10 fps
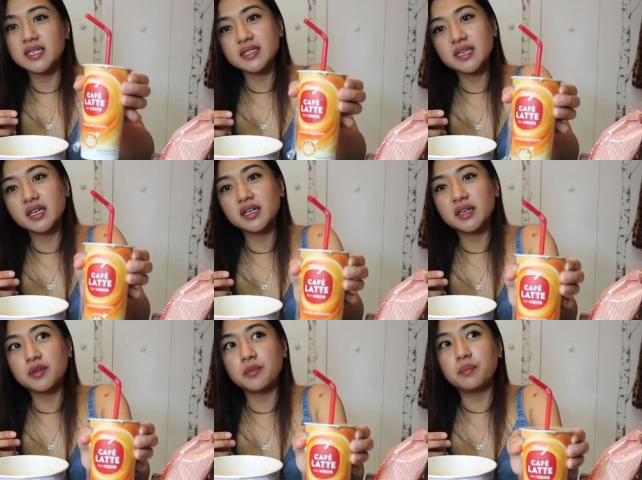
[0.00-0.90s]
tastes like
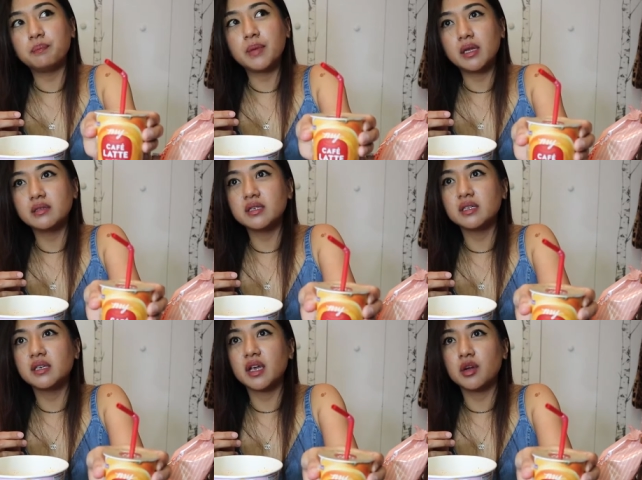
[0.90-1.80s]
a
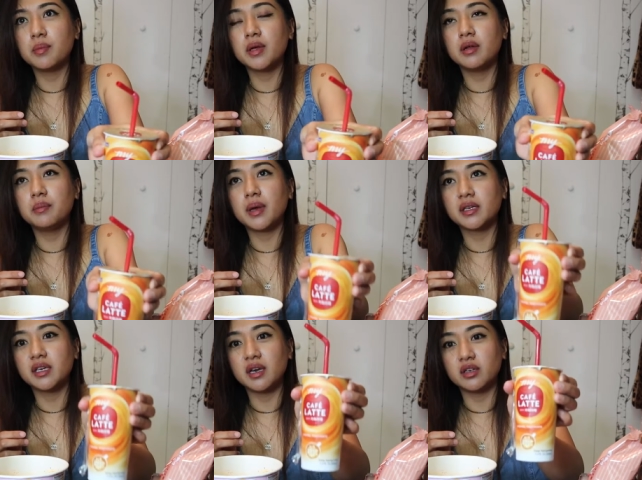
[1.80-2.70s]
melted caramel
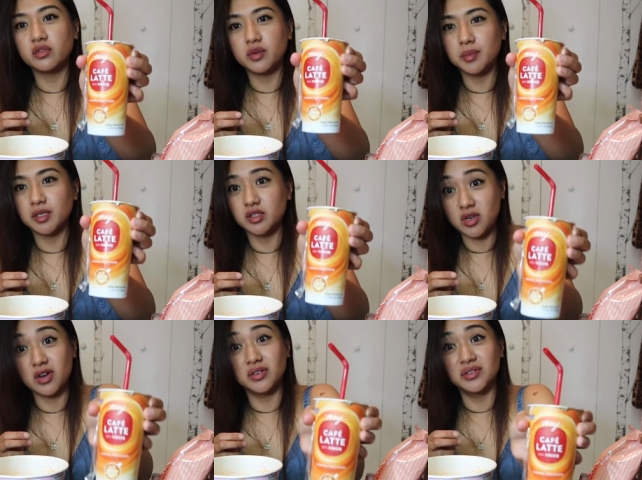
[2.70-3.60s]
macchiato from
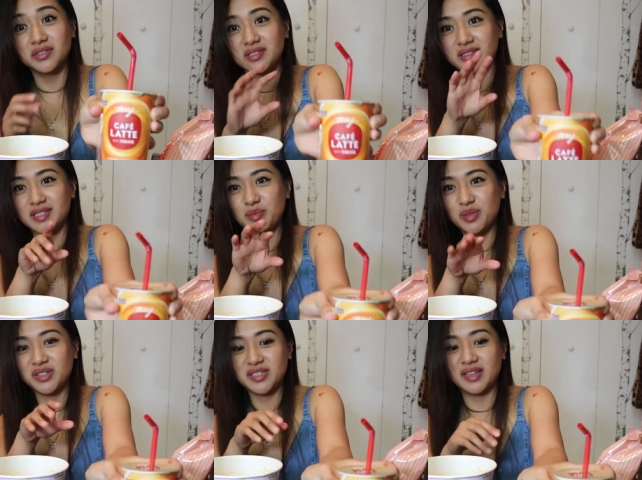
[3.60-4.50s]
McDonald's,
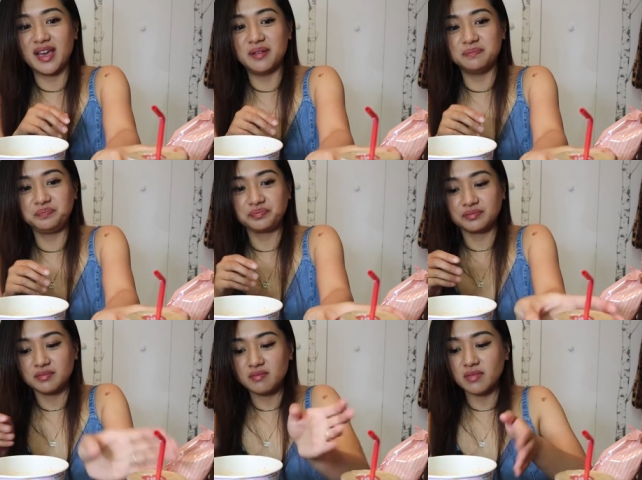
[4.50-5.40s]
similar to that,
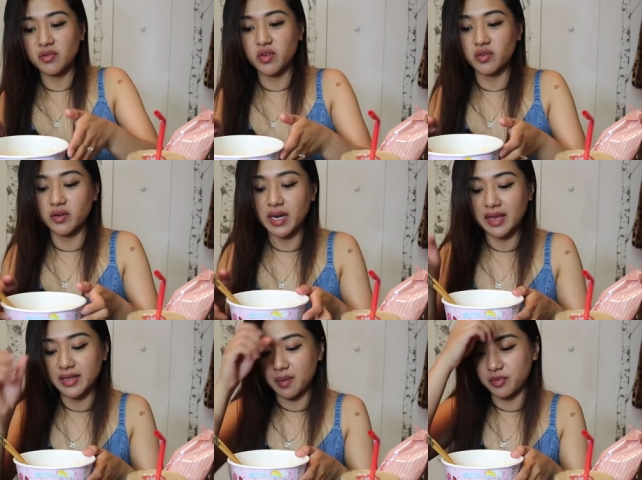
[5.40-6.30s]
if you've ever
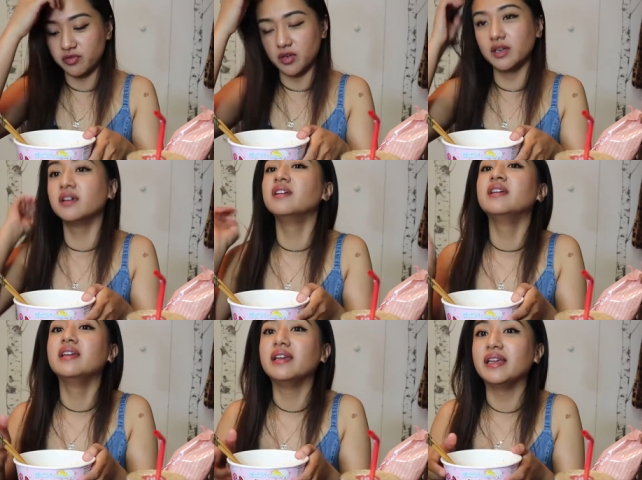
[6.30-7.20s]
had that before.
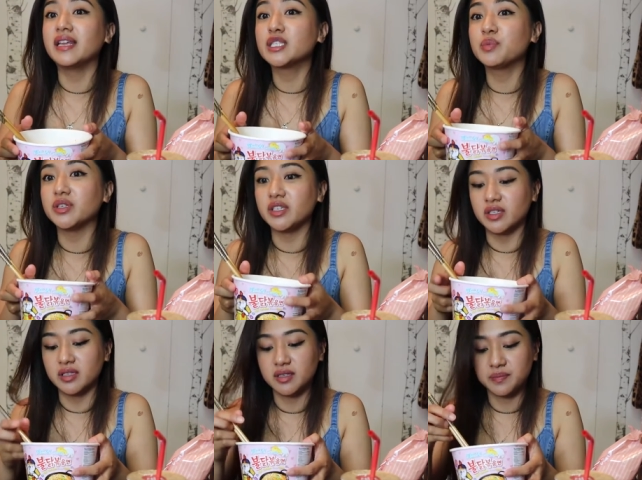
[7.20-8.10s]
And that's pretty
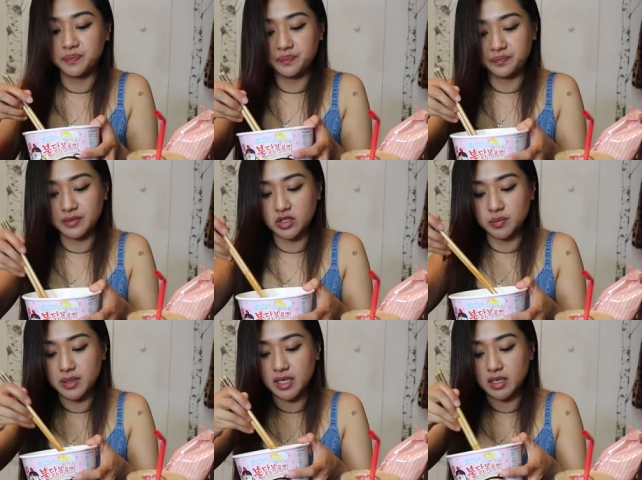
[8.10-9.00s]
good,
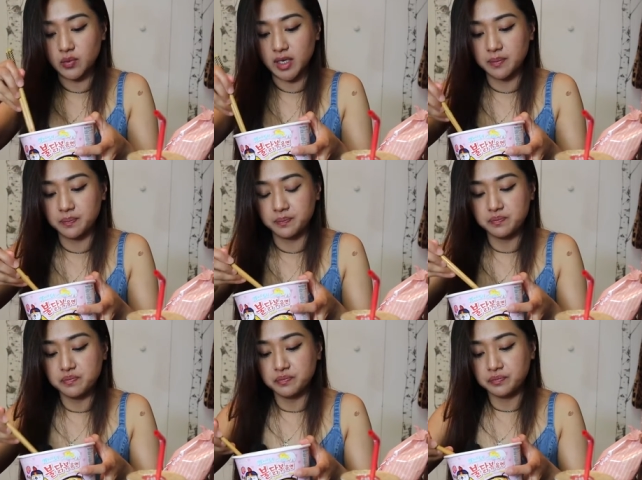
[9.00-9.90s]
to me anyway.
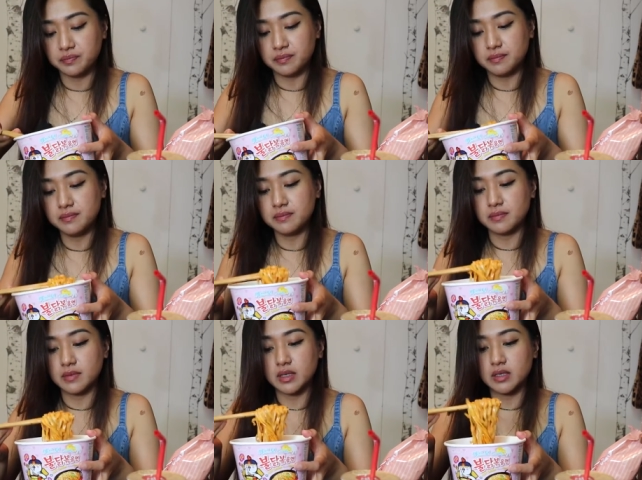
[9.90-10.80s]

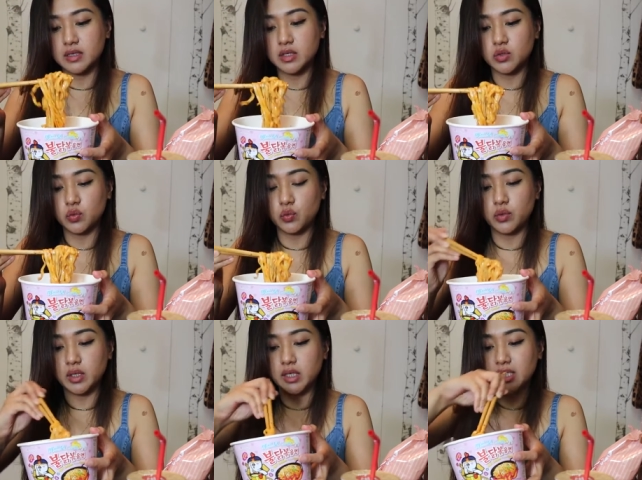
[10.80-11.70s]
Mmm, this is
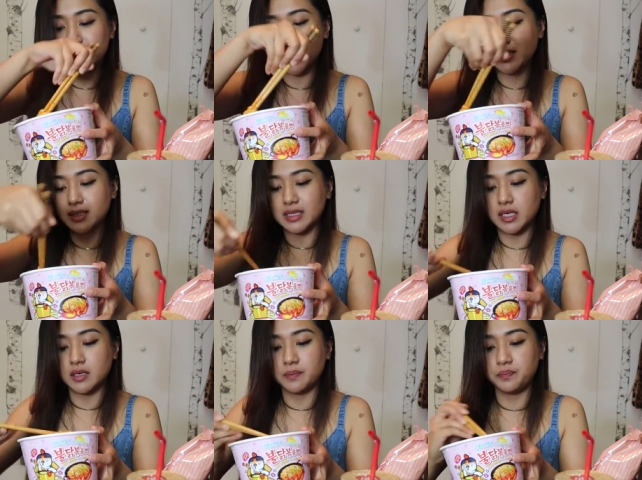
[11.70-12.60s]
really
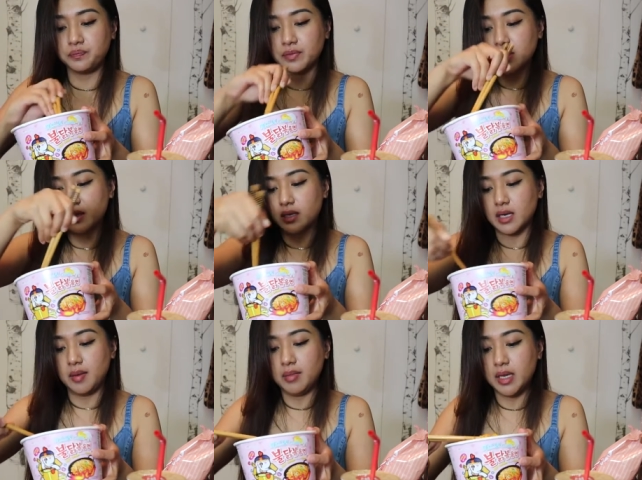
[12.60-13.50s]
tasty.
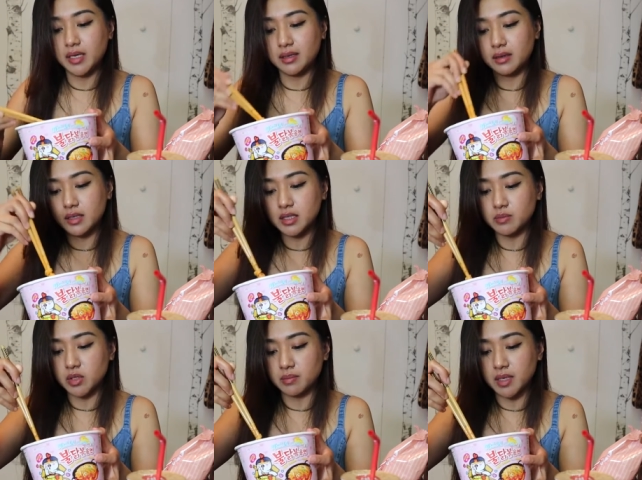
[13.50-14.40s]
I'm liking this
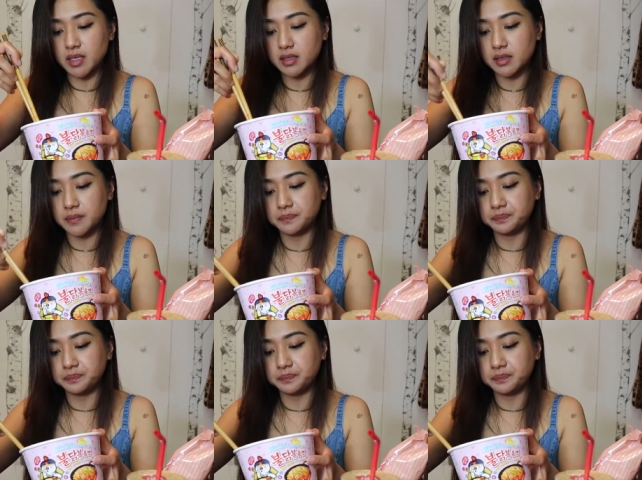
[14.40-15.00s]
mukbang.